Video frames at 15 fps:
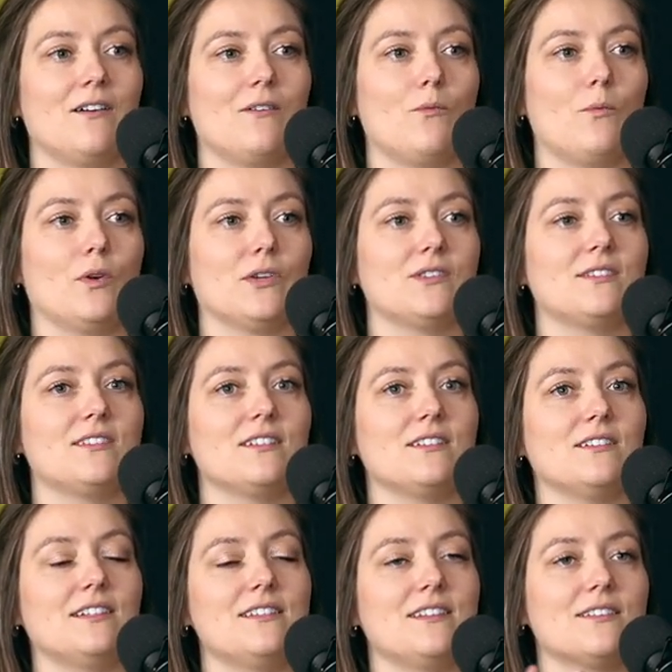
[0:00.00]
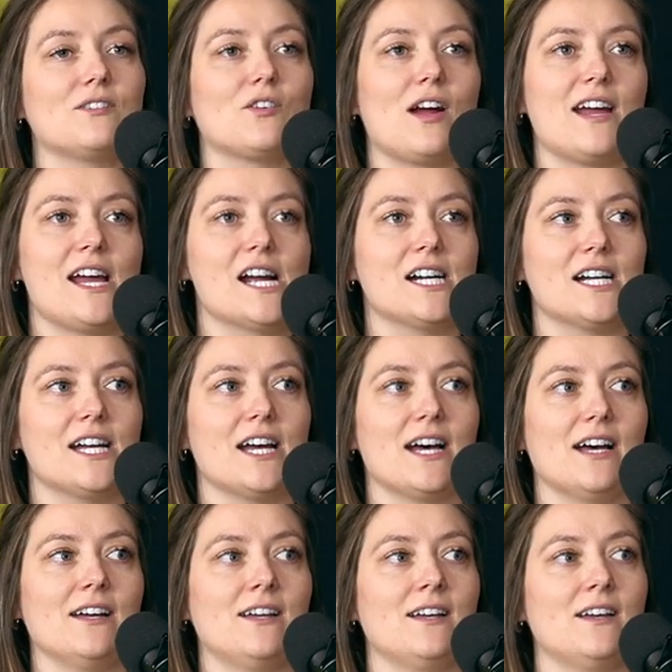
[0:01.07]
we're still in this gray
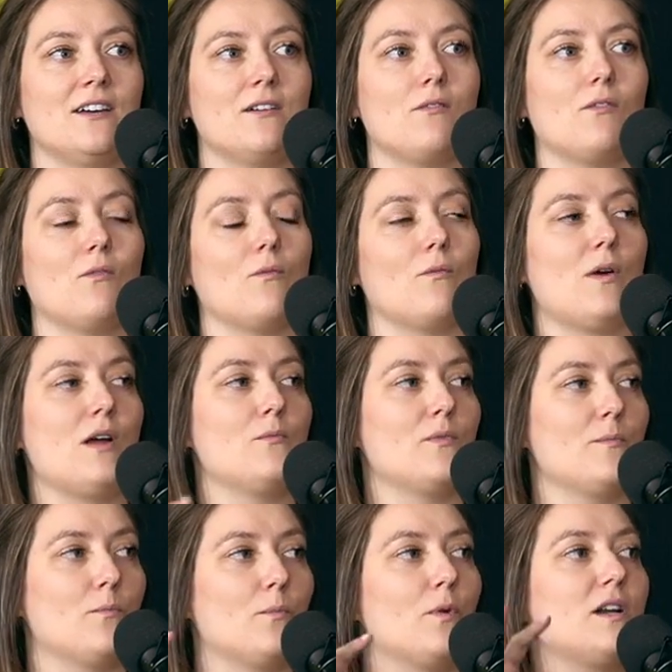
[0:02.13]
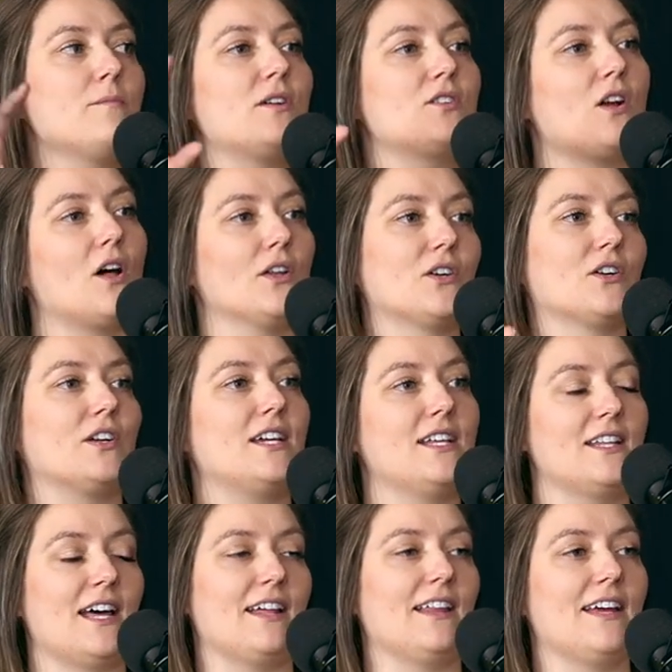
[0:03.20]
area and we pretty much all agree
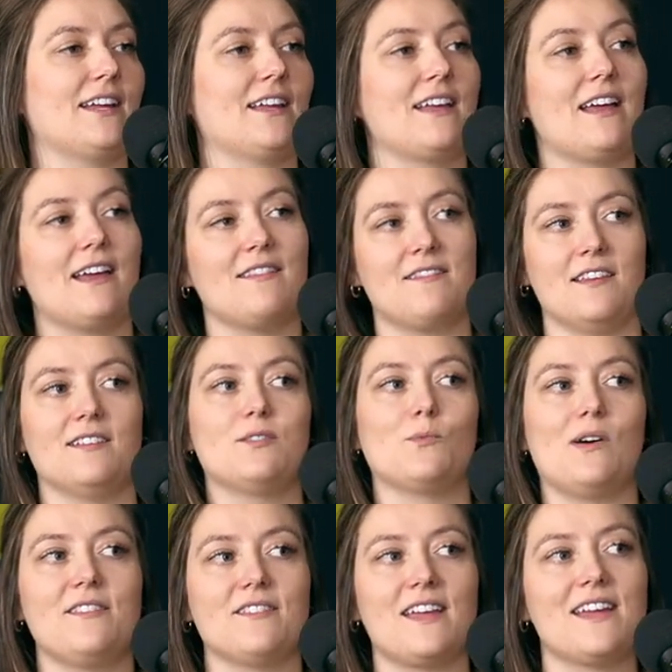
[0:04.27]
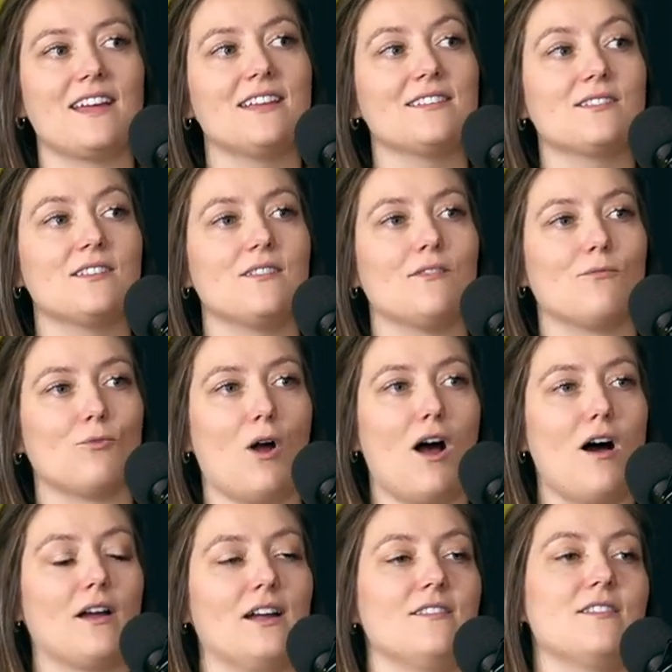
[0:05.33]
that like this one thing is
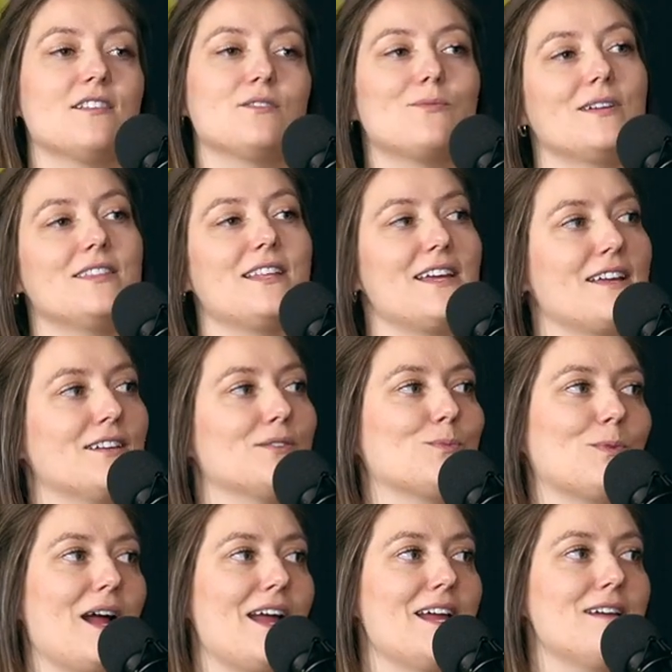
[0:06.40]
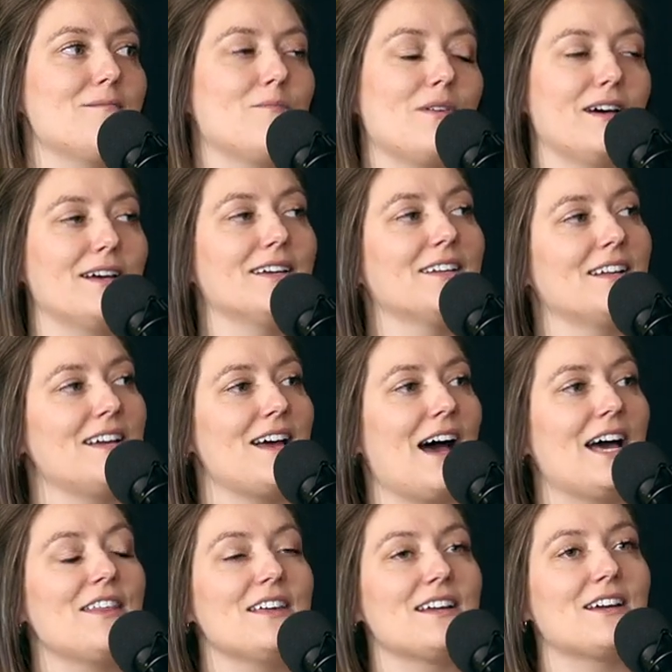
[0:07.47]
wrong and this one thing is right? But
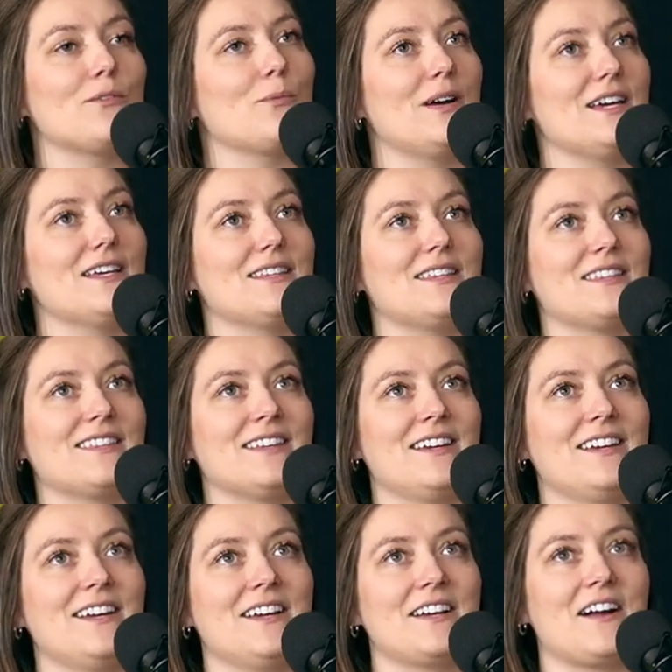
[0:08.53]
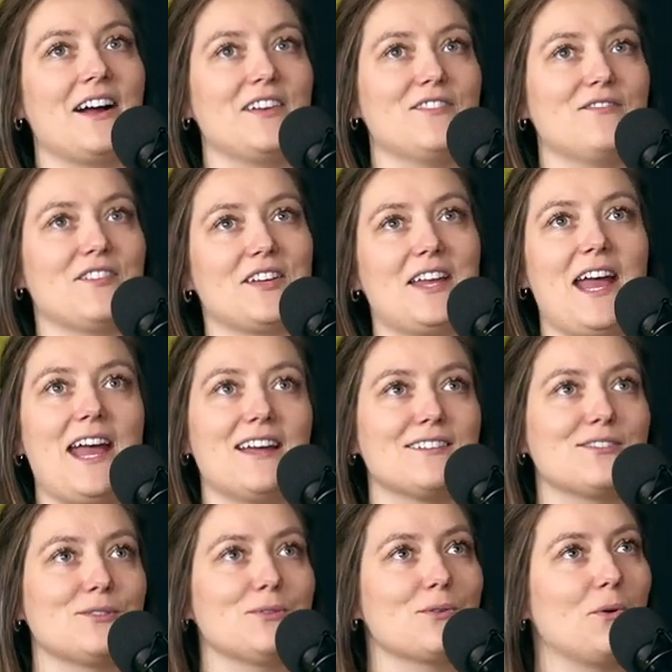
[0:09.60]
I think with kind of the
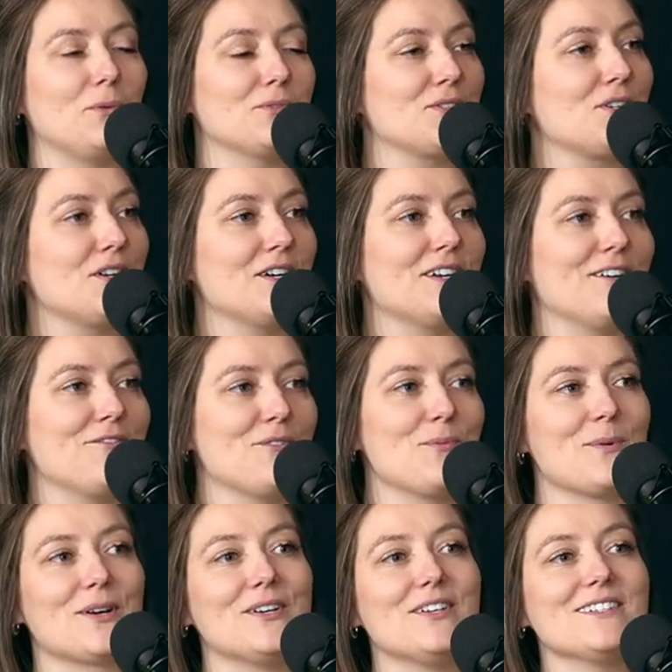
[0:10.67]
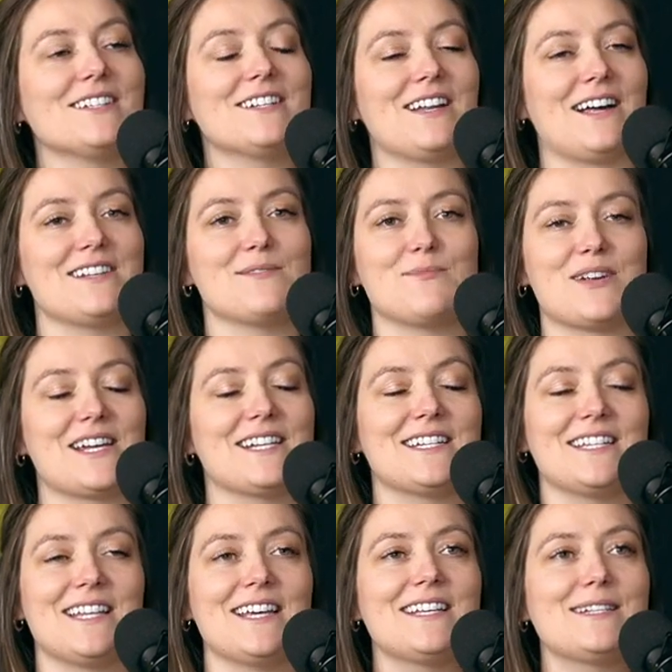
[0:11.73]
cancel culture of the world, not to bring it to
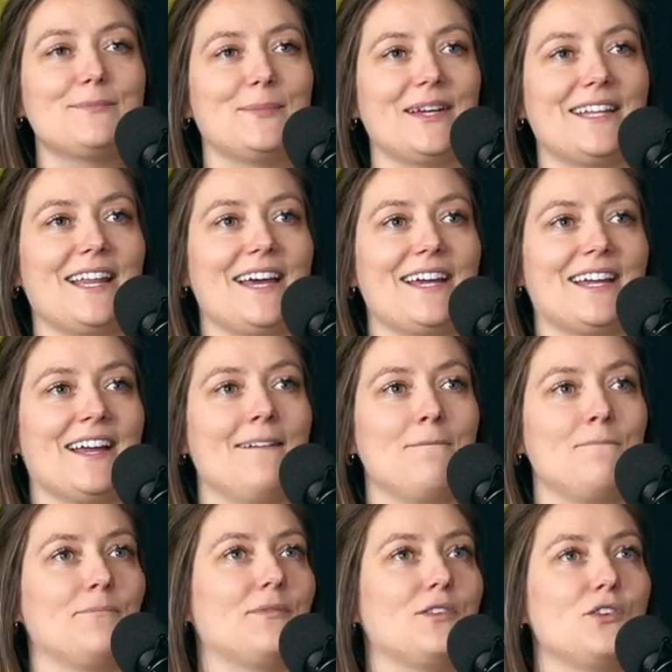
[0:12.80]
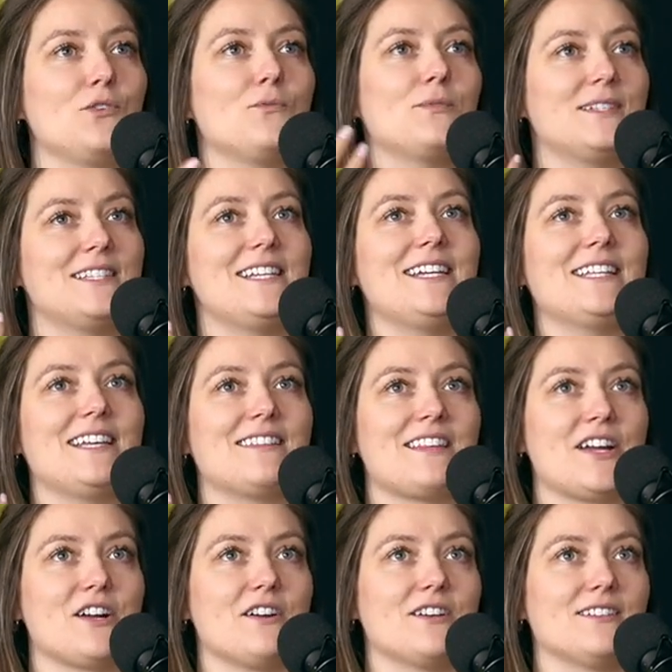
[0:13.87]
this, but like you see that
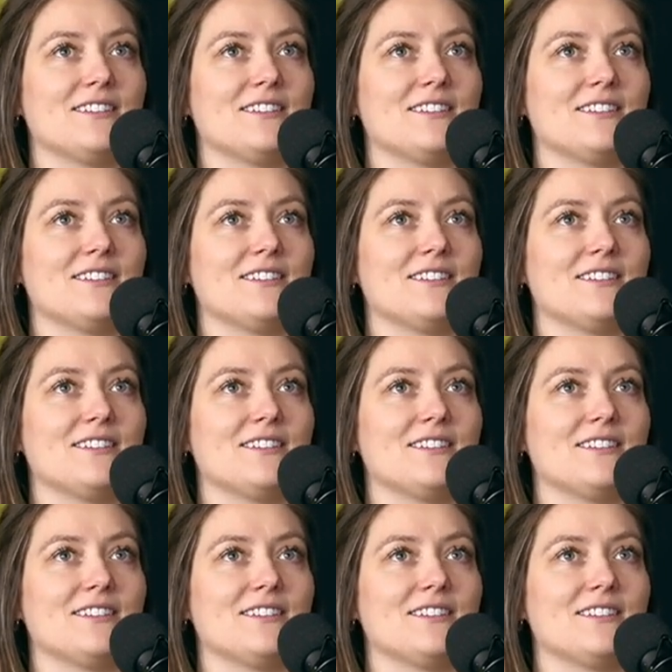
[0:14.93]
there